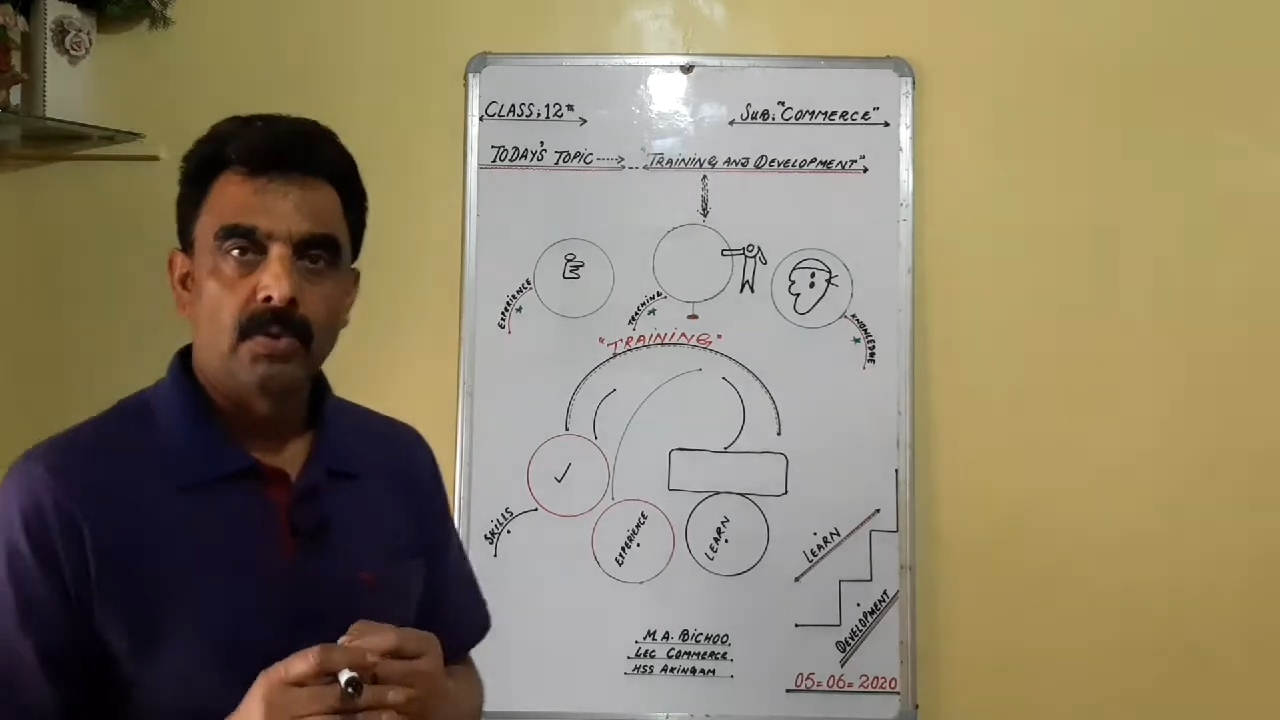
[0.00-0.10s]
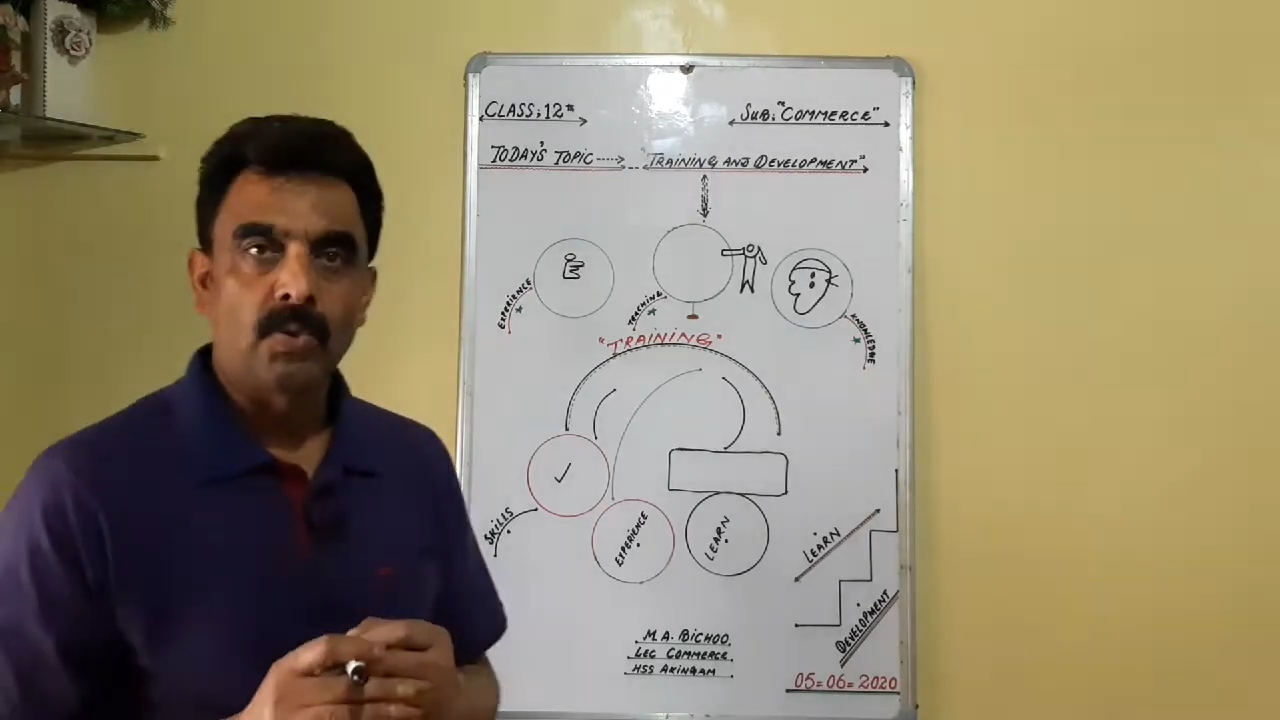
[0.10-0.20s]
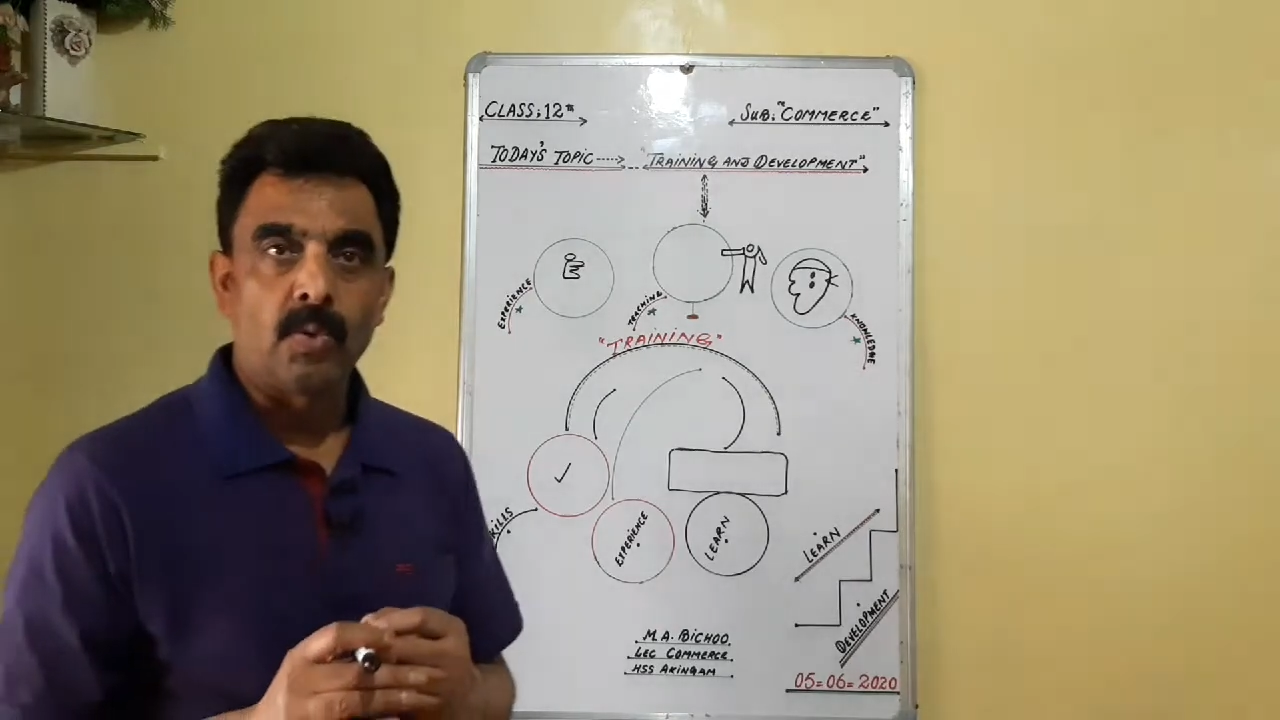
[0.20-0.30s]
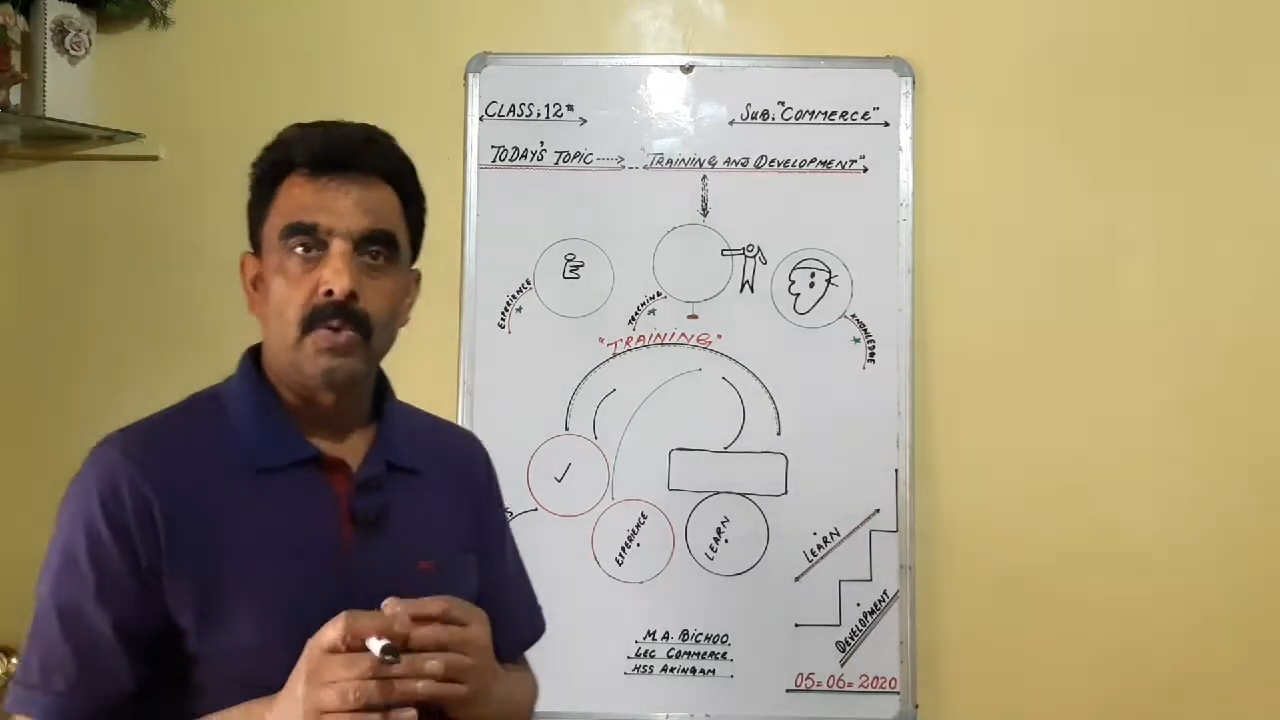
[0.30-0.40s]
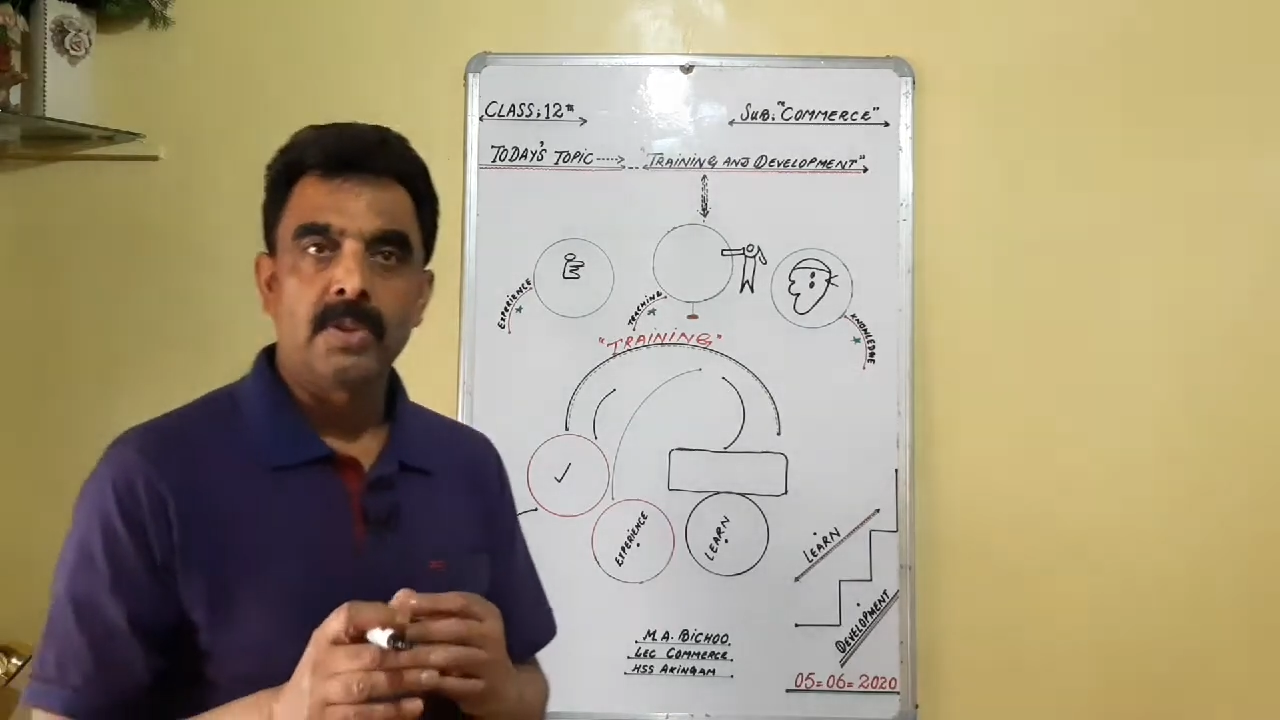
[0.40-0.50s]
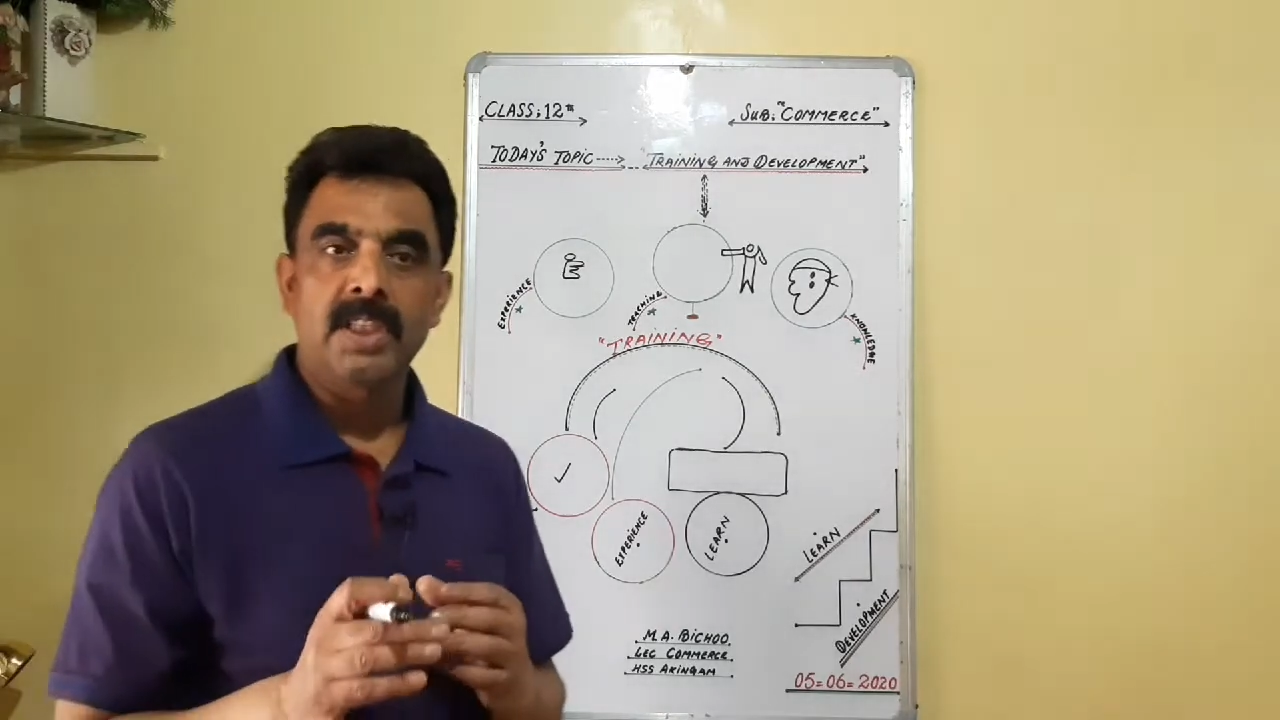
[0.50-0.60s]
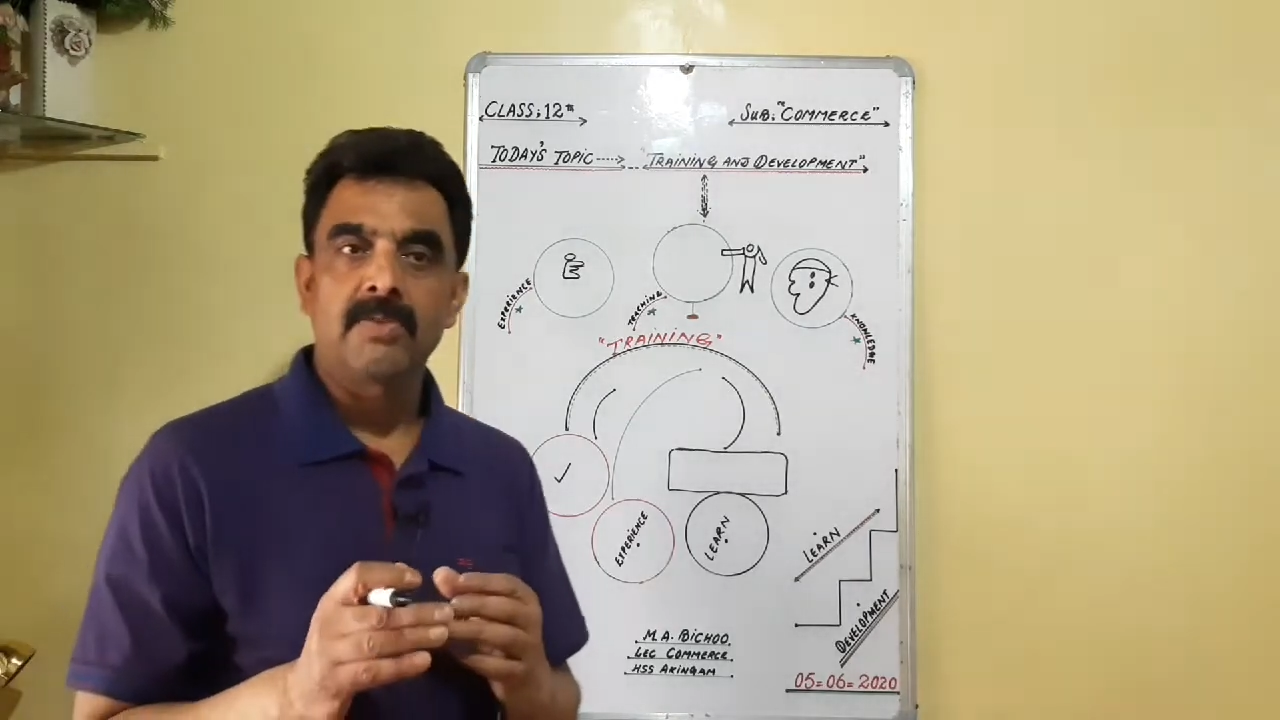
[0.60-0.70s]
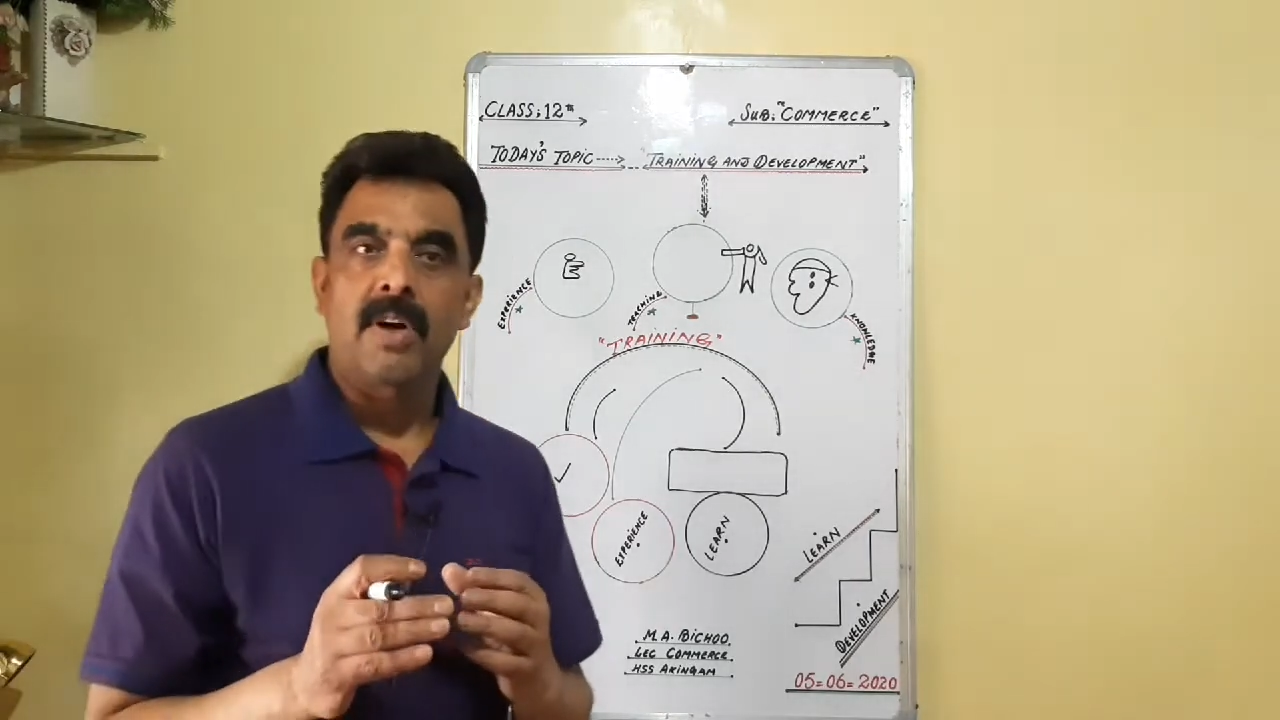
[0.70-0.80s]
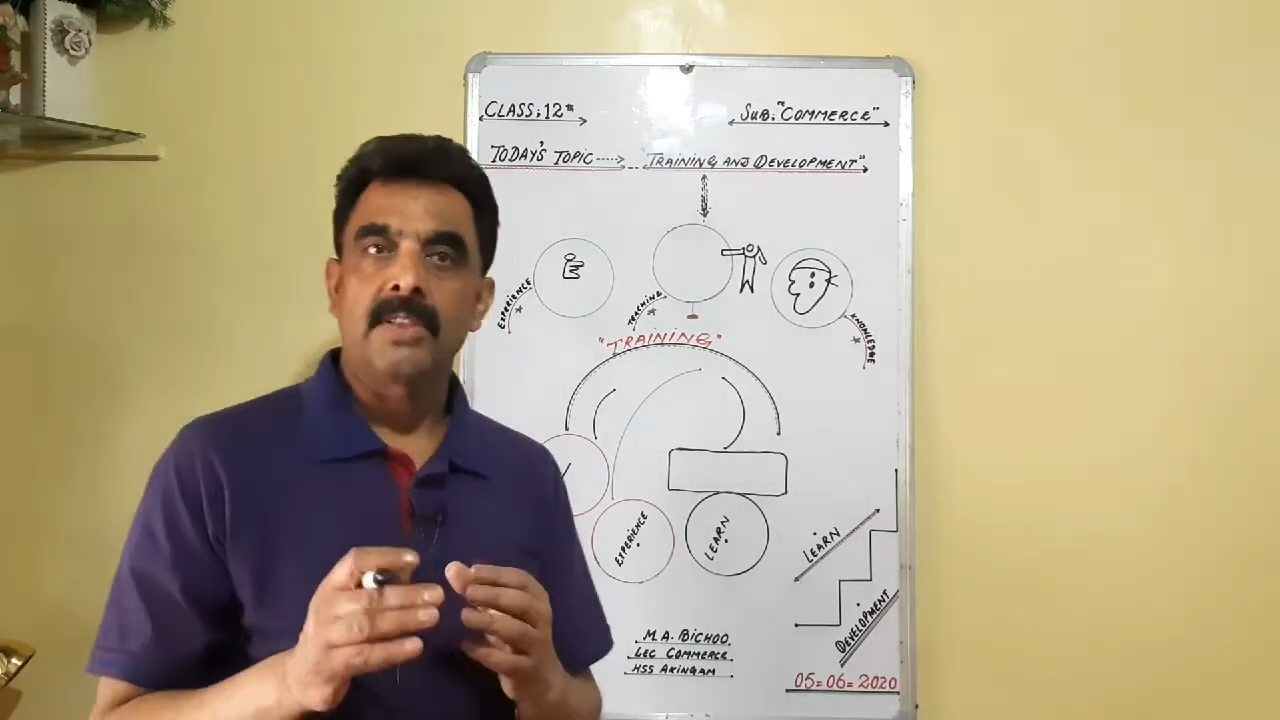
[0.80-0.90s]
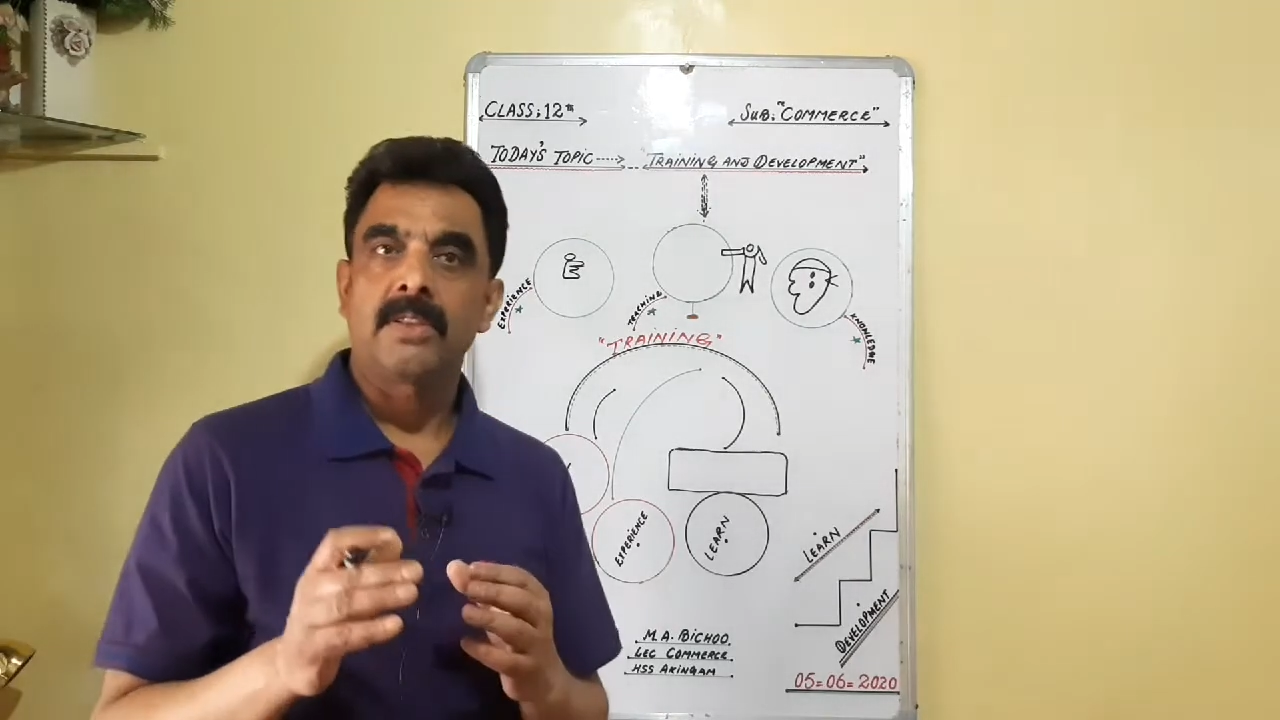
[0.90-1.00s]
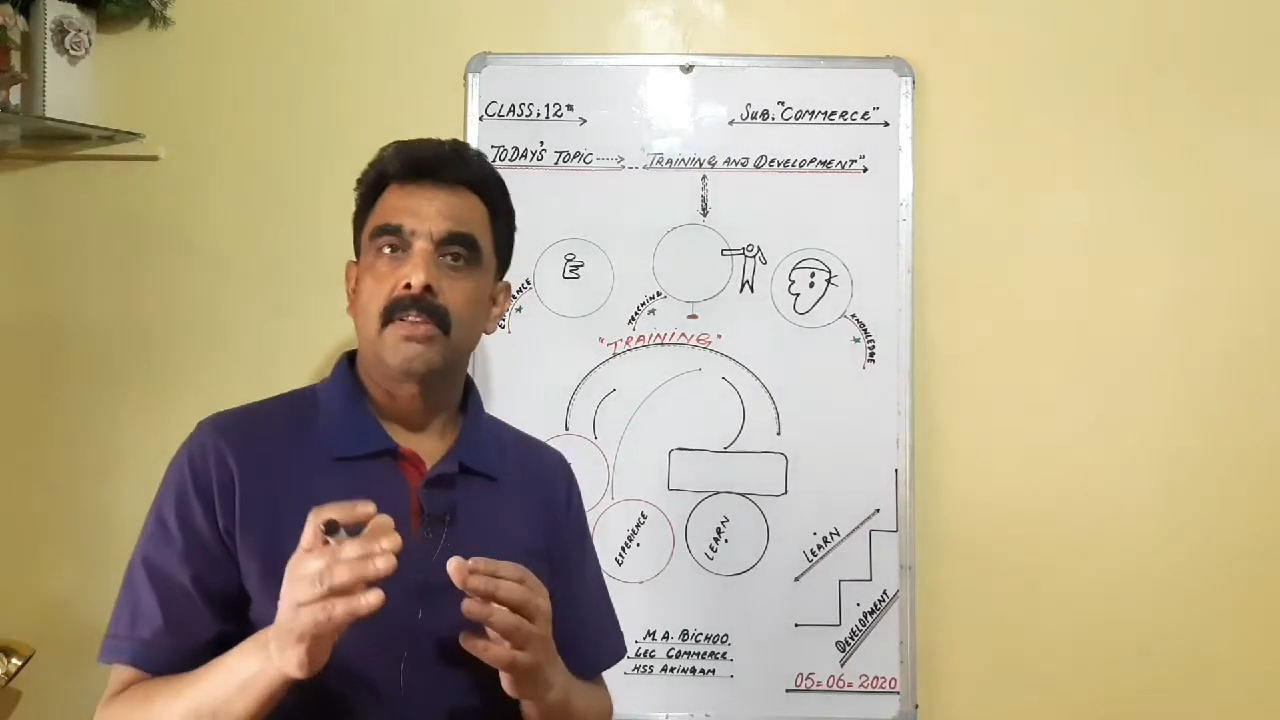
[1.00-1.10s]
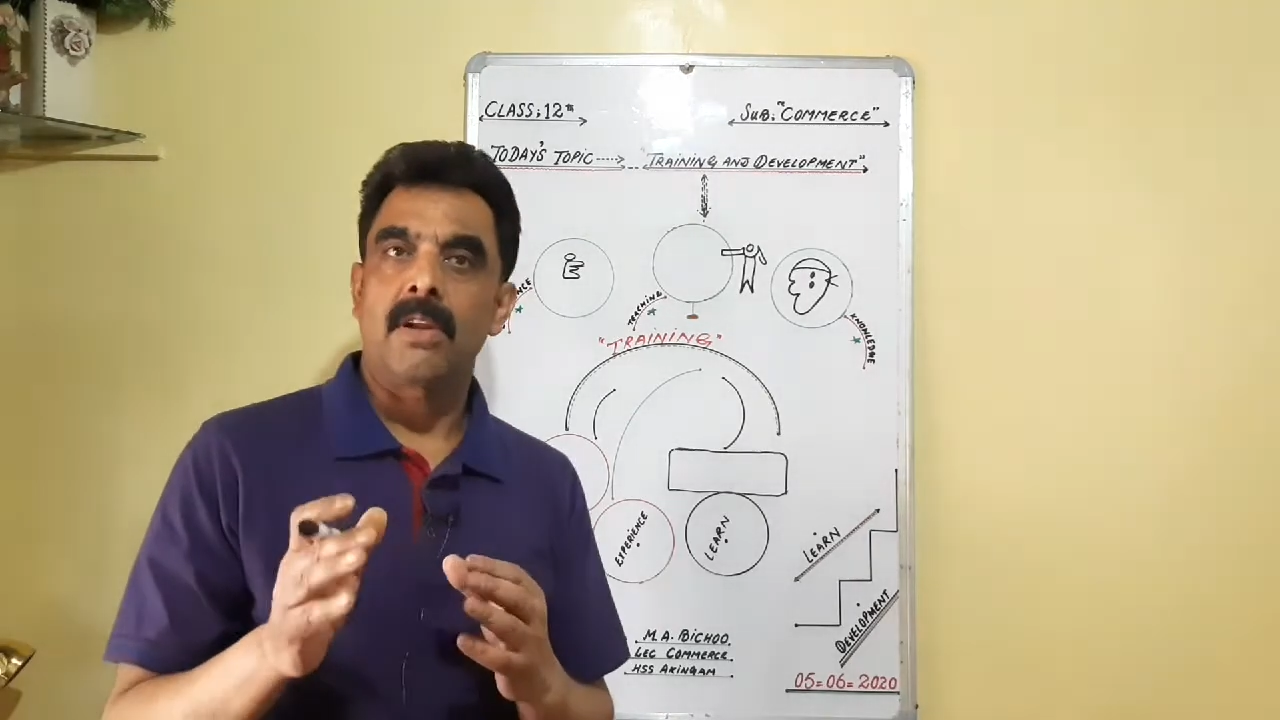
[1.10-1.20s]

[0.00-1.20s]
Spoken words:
So this was